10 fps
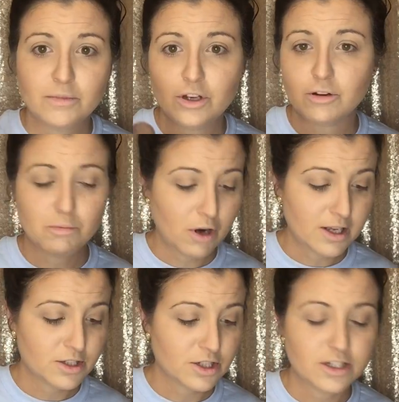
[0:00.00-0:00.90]
your
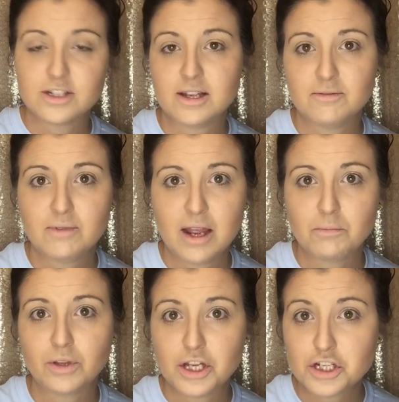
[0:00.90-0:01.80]
bronzers
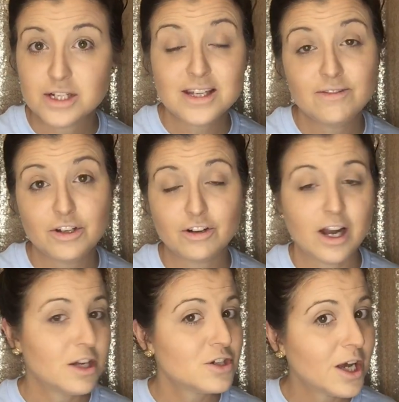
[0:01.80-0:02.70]
and blushes, even your
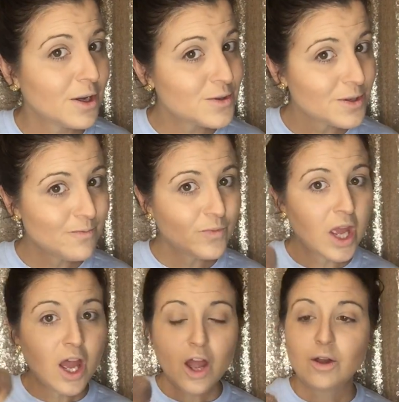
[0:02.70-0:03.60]
eyeshadows.
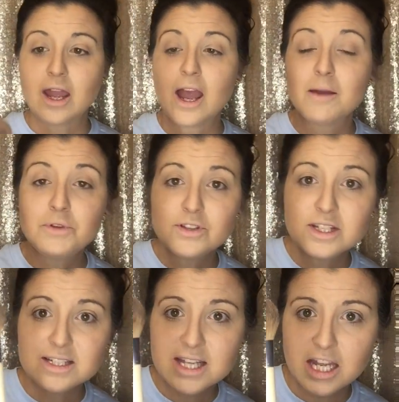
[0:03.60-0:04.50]
Okay, I'm
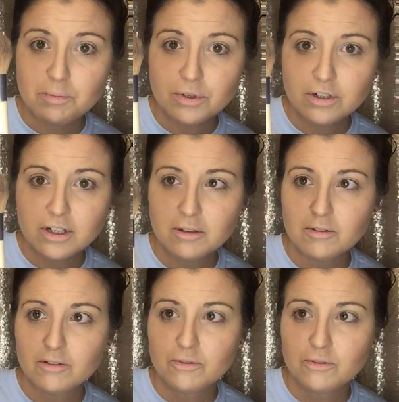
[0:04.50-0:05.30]
using a tapered